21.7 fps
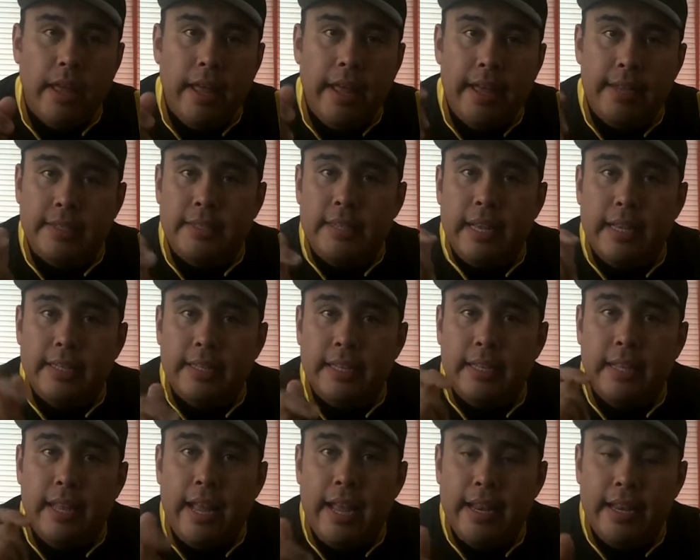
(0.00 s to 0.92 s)
as the
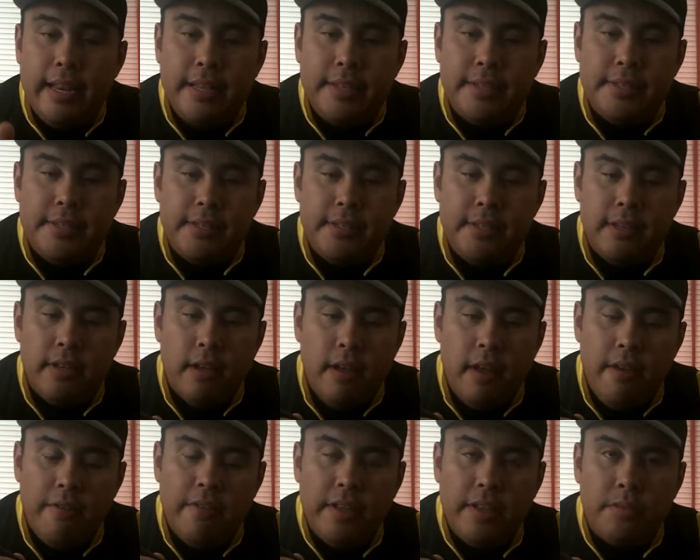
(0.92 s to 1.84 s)
lightness of